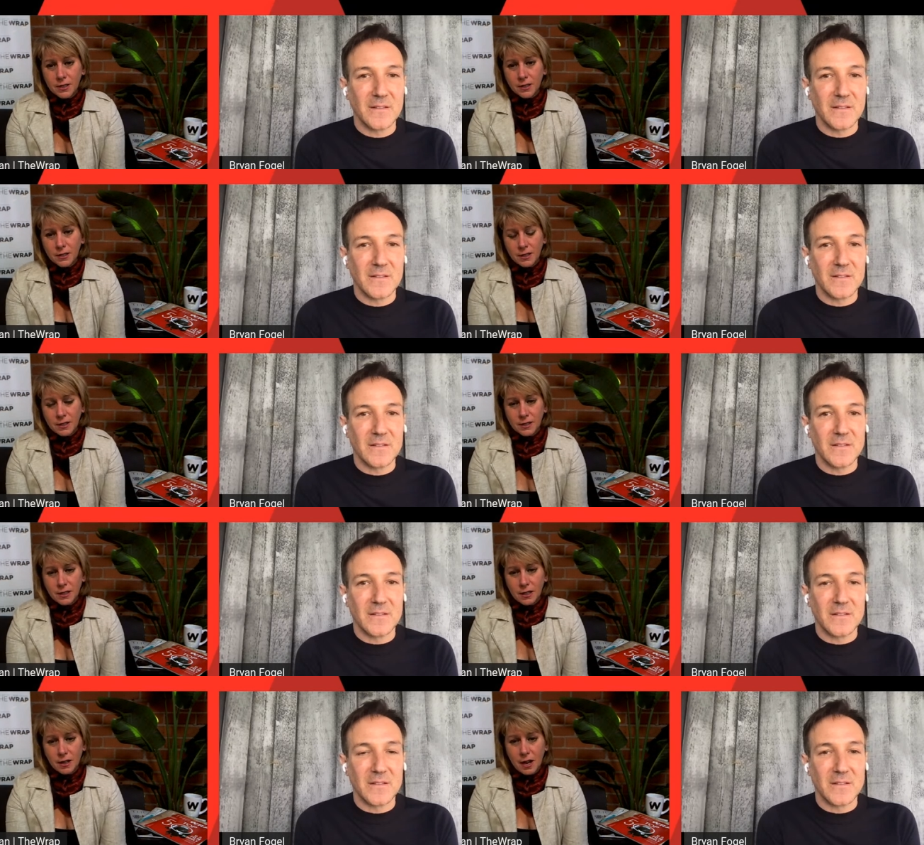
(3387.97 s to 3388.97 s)
Speaker 1: Uh, it's,
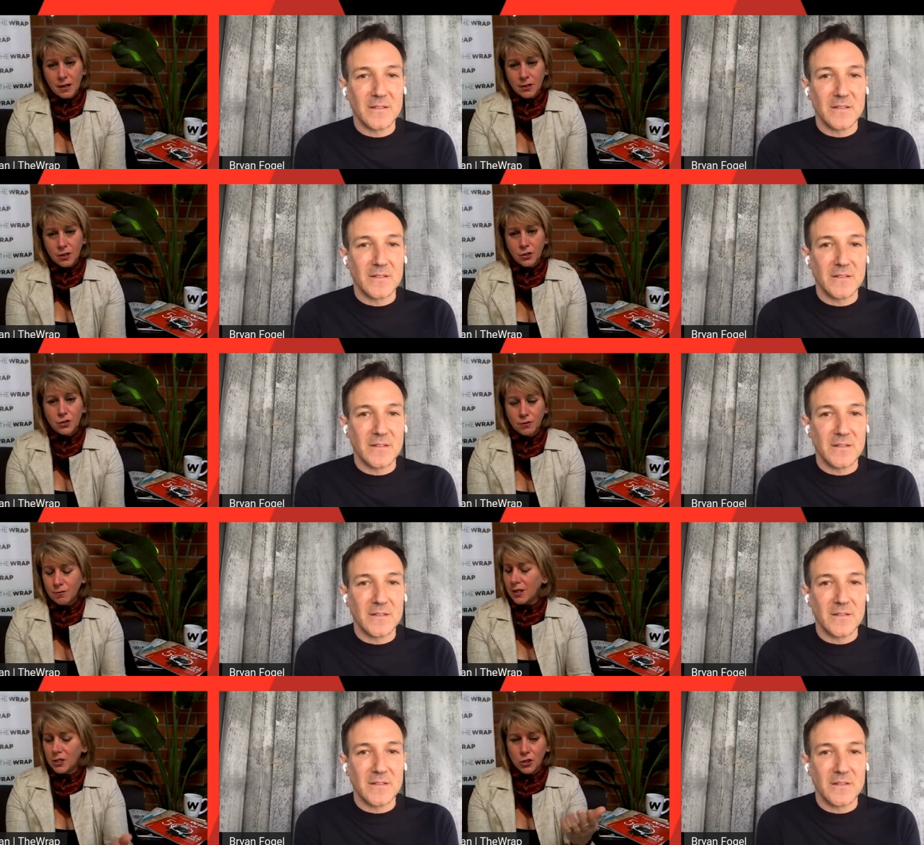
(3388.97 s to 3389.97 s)
uh,
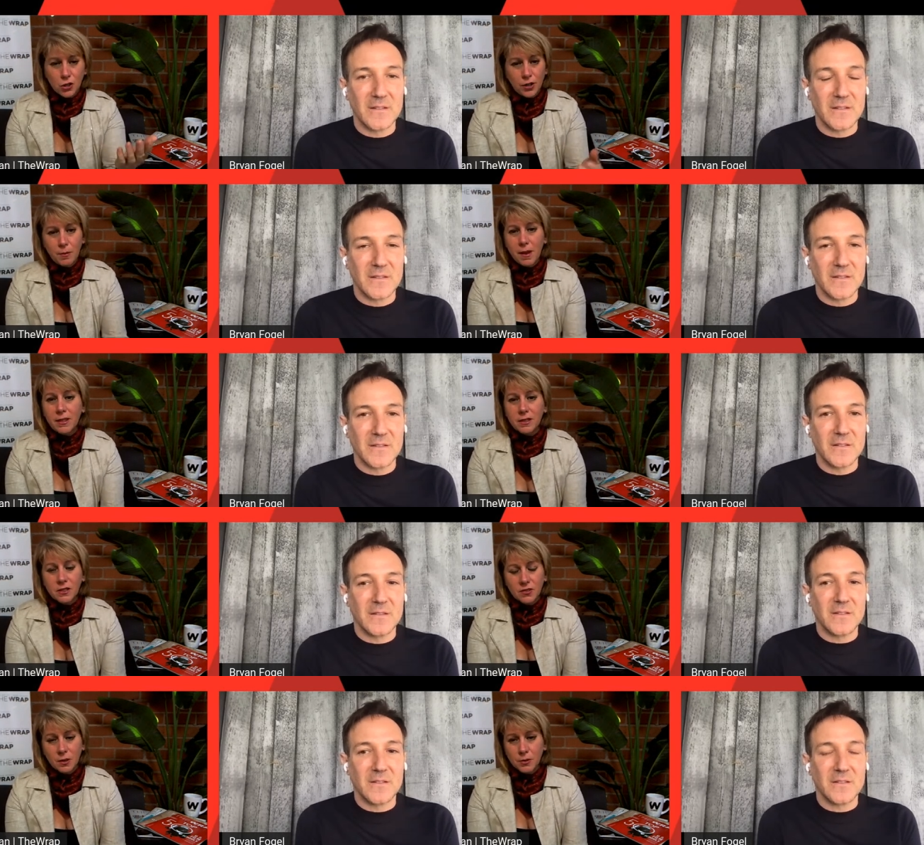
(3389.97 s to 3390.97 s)
it's a journey to make this
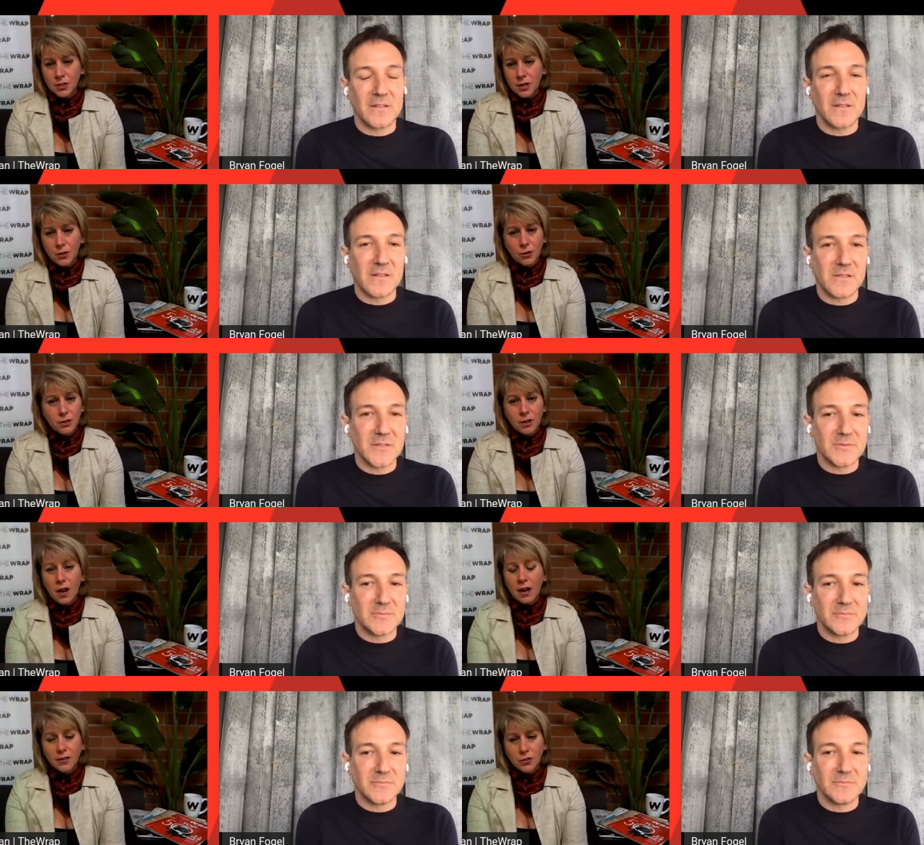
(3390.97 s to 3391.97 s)
film, it's another
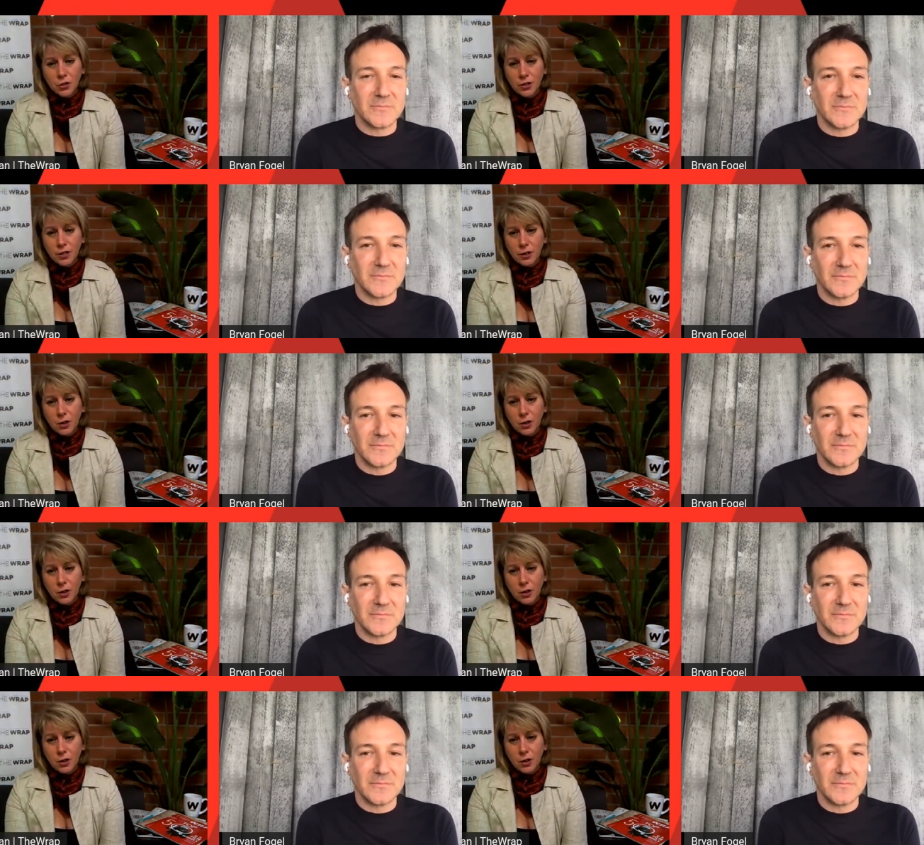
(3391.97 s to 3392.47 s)
kind of journey to